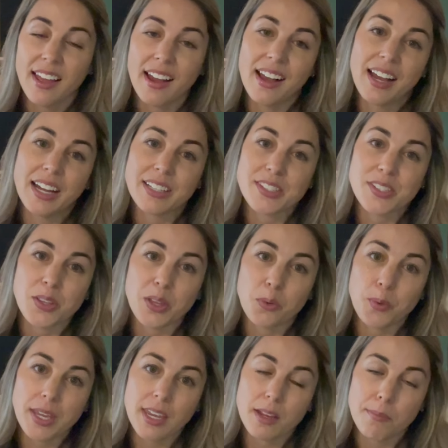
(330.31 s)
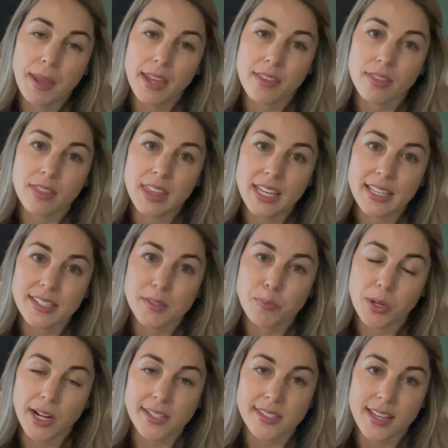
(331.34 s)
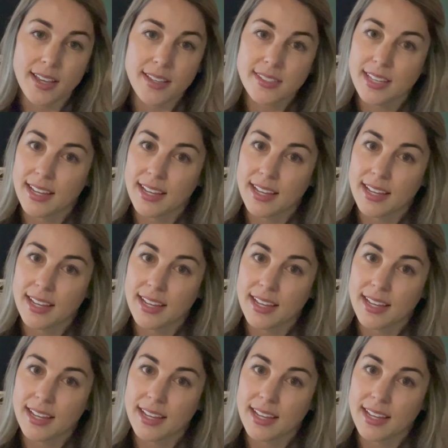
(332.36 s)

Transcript: uh, so that we can make this process